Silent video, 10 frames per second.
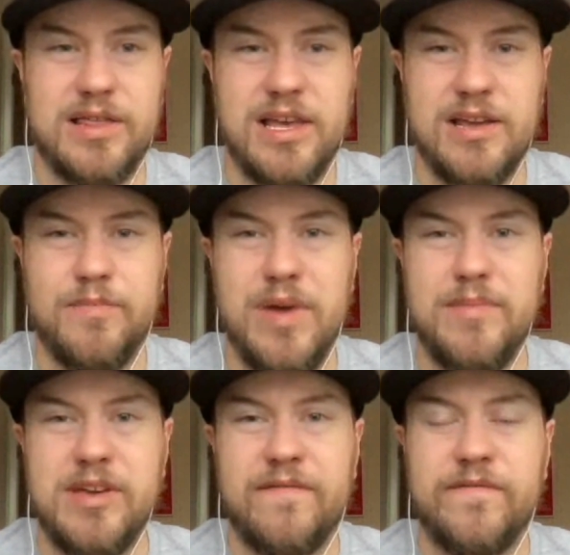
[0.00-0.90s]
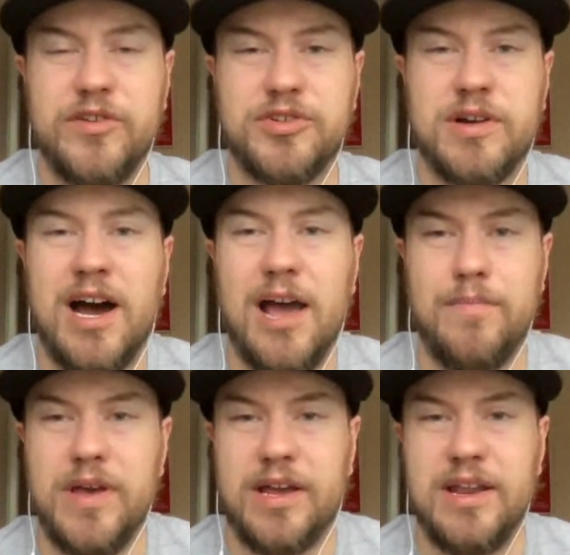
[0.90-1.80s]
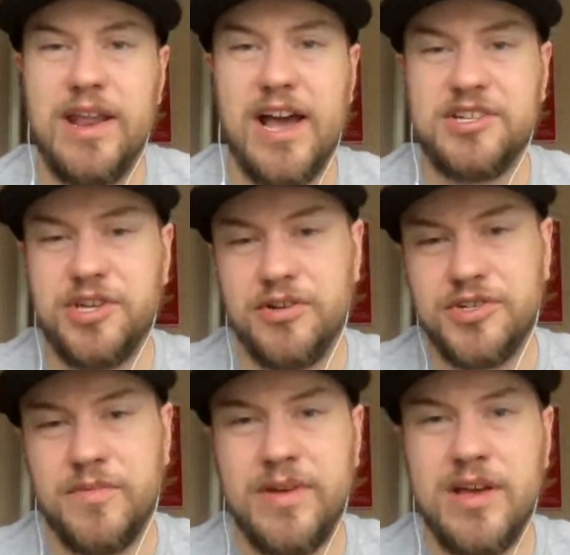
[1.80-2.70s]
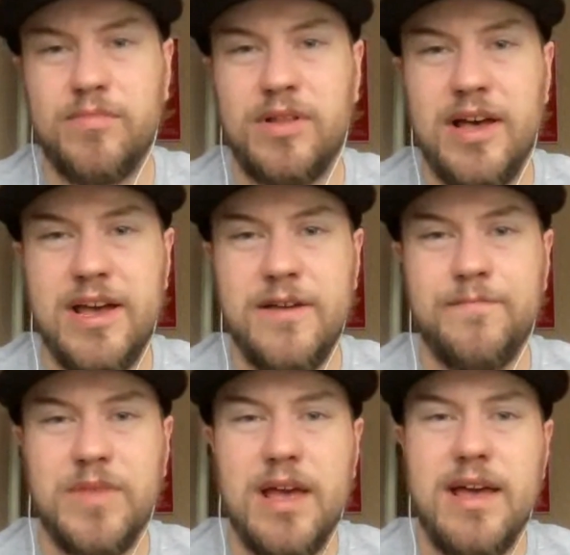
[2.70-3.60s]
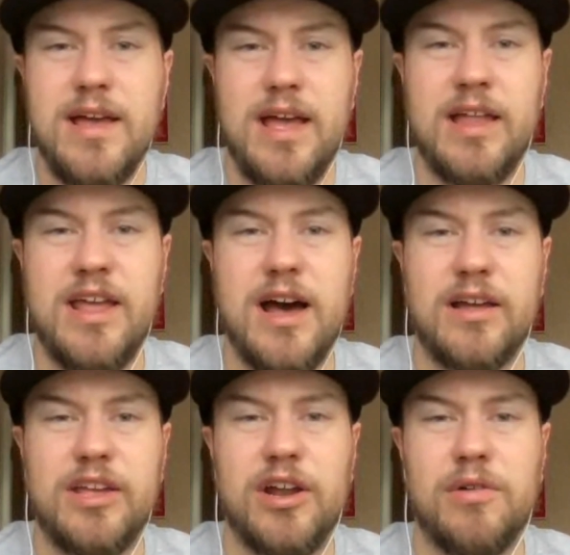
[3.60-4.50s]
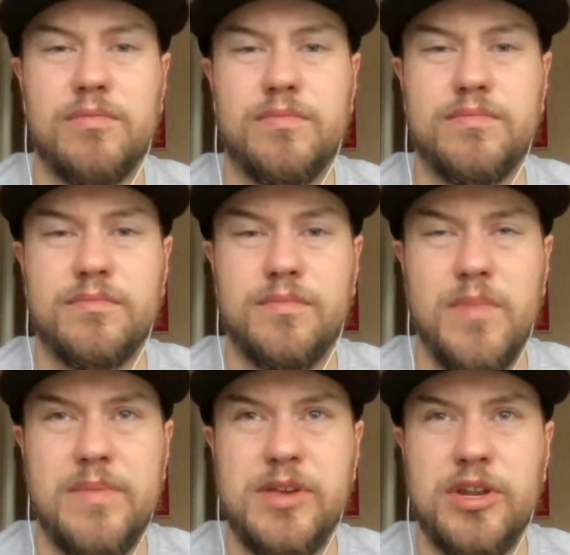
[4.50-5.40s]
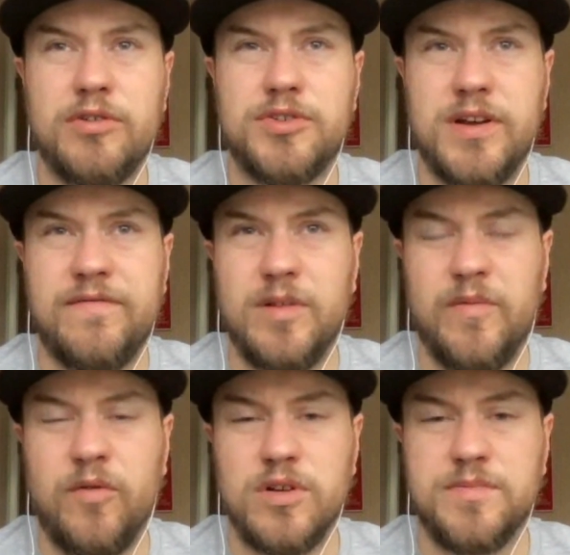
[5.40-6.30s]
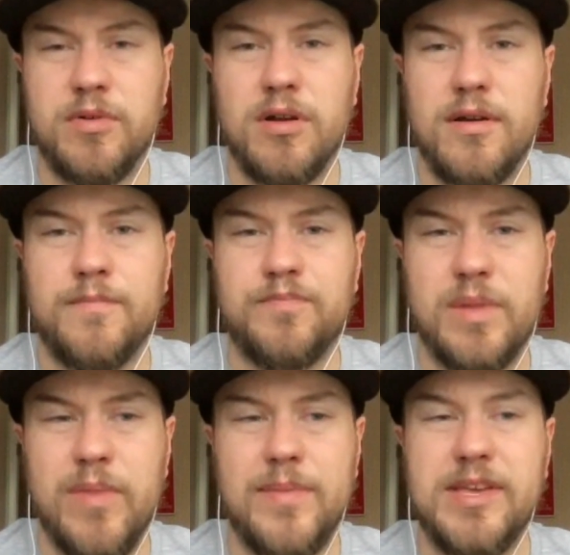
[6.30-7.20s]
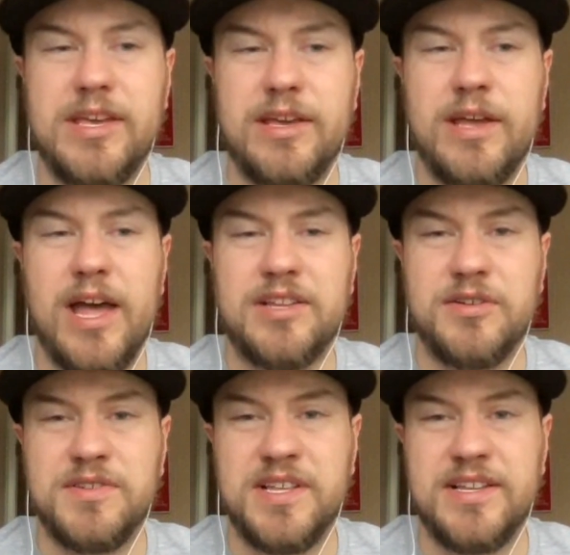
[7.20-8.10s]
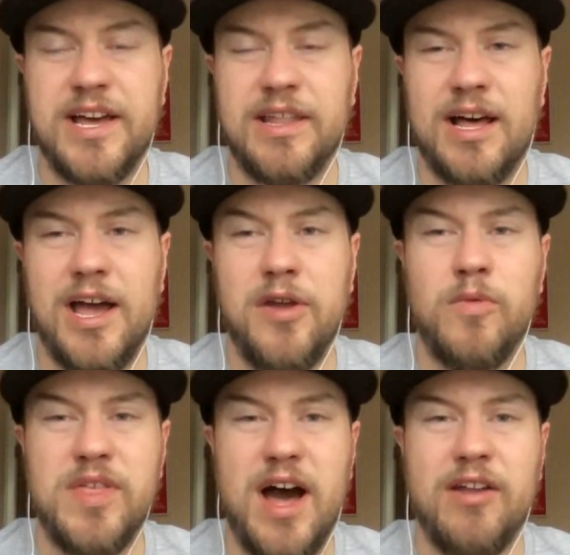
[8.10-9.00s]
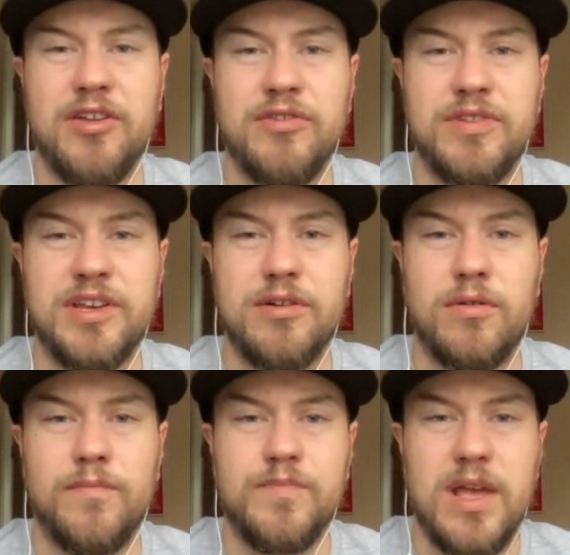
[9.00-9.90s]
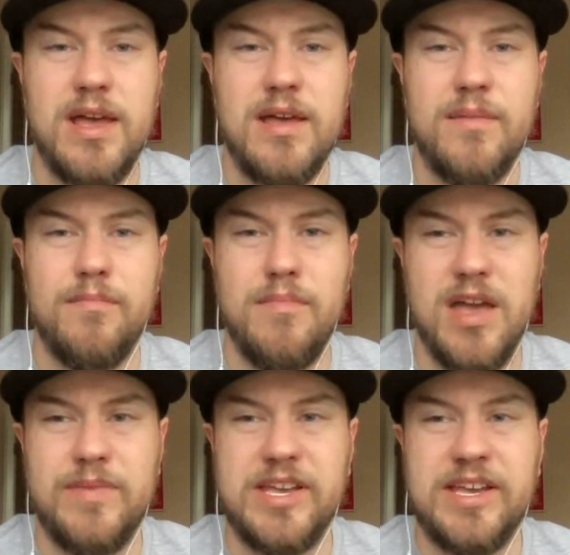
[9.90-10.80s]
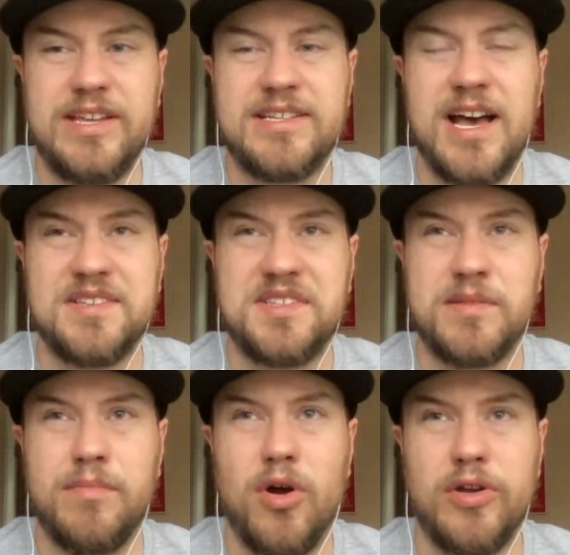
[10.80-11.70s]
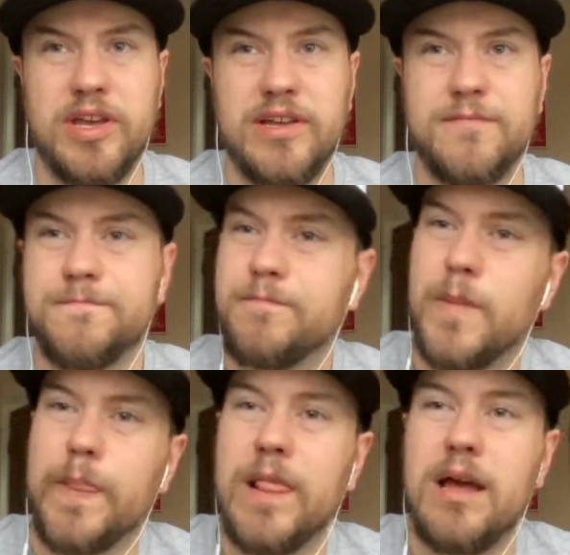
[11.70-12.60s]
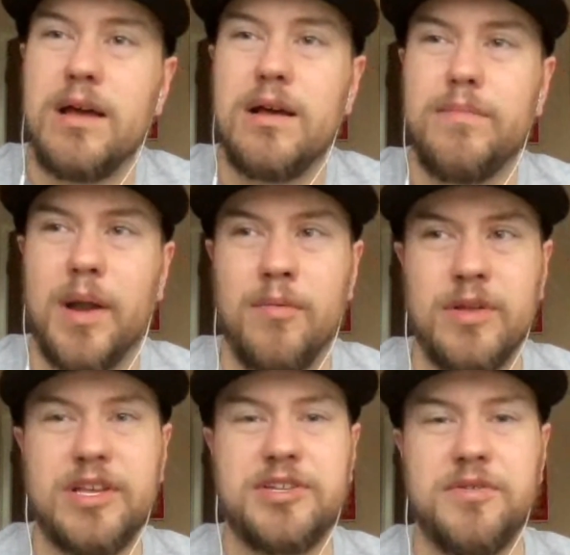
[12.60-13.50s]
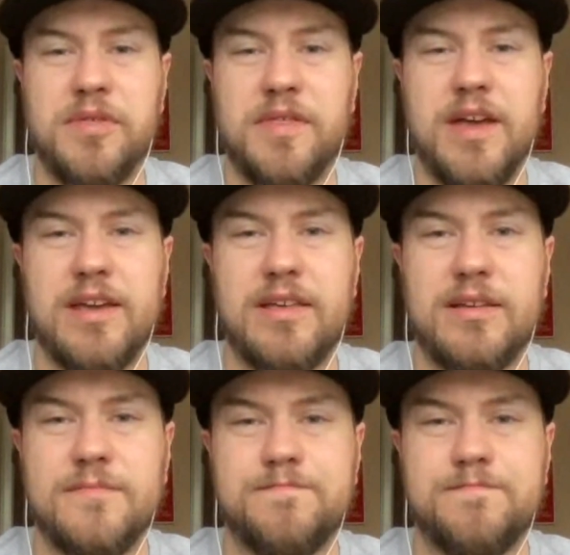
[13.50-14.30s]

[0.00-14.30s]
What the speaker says: I think maybe a future high pick next year should be at play. And yeah, you know, maybe you don't trade Filip Forsberg. Maybe he enters the deadline without a new deal. Maybe he tests the market. But I really do think